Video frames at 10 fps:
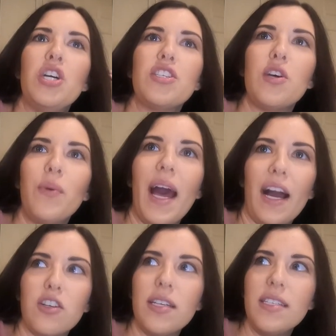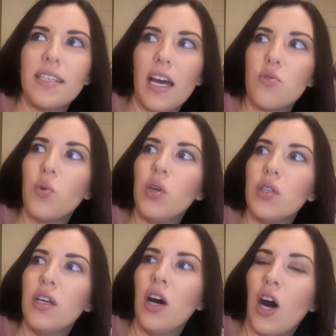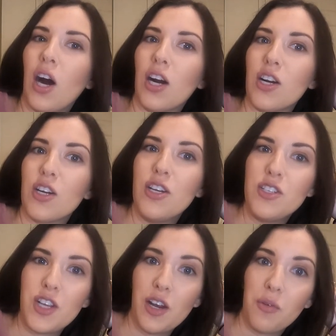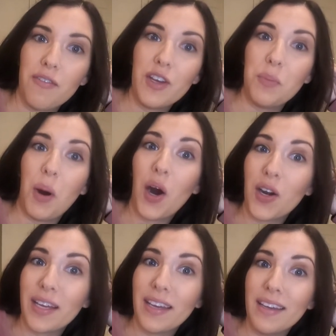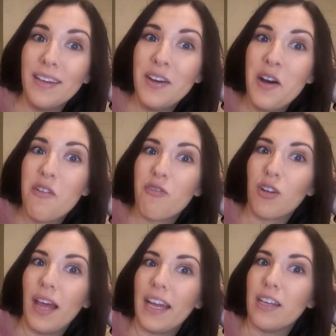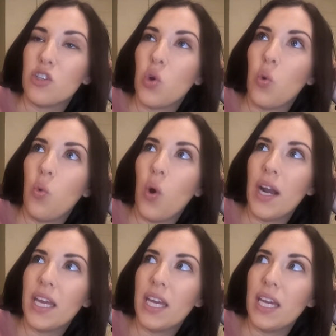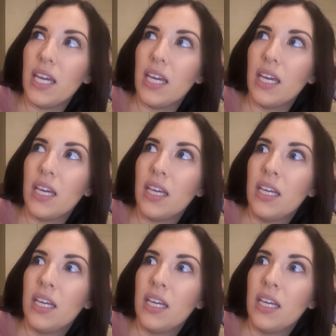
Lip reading: So we actually scheduled our gender reveal party for like 21,